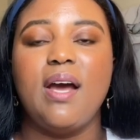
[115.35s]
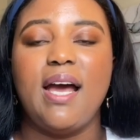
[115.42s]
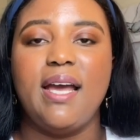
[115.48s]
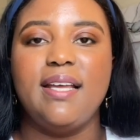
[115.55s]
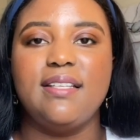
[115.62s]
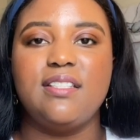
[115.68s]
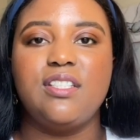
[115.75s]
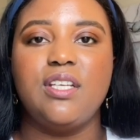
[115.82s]

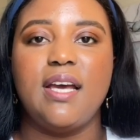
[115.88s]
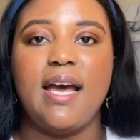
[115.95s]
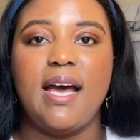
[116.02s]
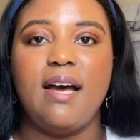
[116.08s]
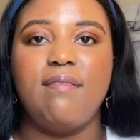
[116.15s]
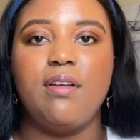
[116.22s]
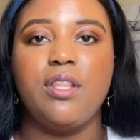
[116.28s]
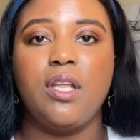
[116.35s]
is to
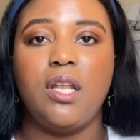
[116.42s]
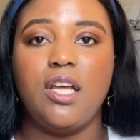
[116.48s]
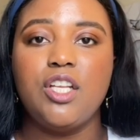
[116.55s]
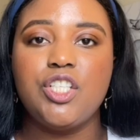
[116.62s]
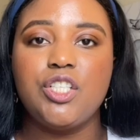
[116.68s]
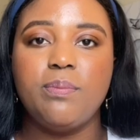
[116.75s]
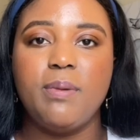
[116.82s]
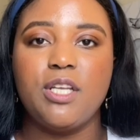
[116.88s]
have the
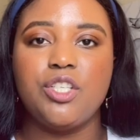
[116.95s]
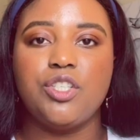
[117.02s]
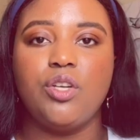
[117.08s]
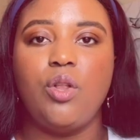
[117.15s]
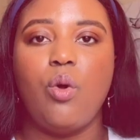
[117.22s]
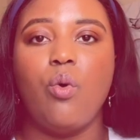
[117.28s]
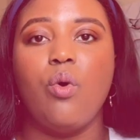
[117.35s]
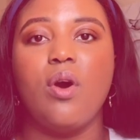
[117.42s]
lunch special
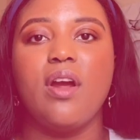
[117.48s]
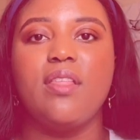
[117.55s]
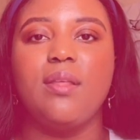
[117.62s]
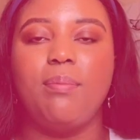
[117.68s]
or the